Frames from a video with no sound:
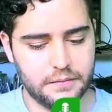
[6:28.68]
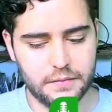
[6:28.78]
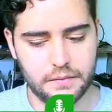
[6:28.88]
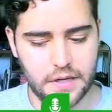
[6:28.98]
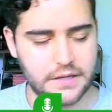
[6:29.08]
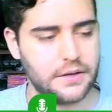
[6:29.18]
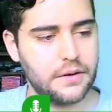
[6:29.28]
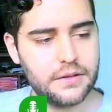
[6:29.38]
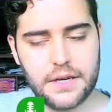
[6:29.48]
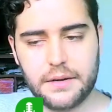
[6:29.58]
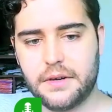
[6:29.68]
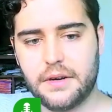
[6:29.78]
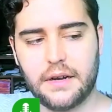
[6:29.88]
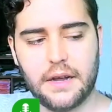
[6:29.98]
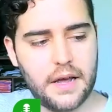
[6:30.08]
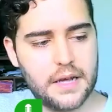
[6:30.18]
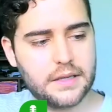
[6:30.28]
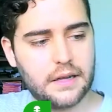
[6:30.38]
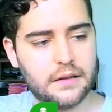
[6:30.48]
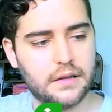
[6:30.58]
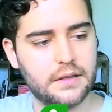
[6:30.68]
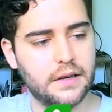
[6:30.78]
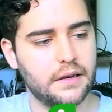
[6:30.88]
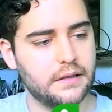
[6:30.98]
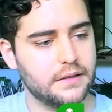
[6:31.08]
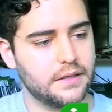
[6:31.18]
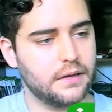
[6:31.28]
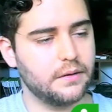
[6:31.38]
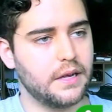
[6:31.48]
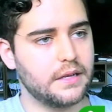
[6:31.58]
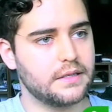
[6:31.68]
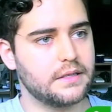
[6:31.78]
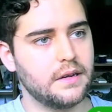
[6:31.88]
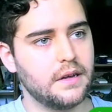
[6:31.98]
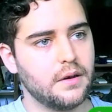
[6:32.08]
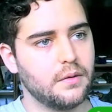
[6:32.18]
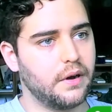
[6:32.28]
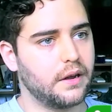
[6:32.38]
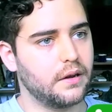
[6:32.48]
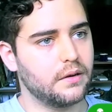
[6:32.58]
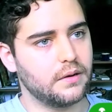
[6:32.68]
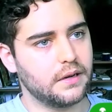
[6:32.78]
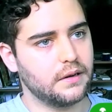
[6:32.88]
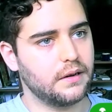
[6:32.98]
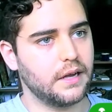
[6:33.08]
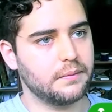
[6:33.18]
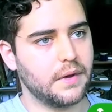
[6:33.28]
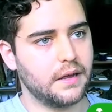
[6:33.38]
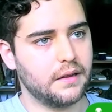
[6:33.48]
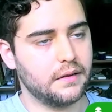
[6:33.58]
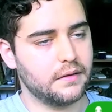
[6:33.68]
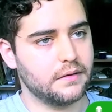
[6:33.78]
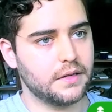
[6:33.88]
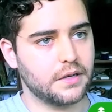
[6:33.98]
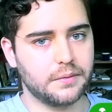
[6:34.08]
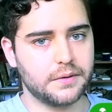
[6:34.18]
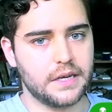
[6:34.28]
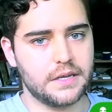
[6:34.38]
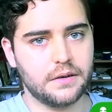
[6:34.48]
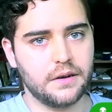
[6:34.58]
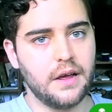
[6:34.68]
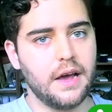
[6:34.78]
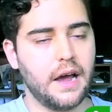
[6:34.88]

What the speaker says: Discord server and I ask a lot there. So that's where I go and get my documentation.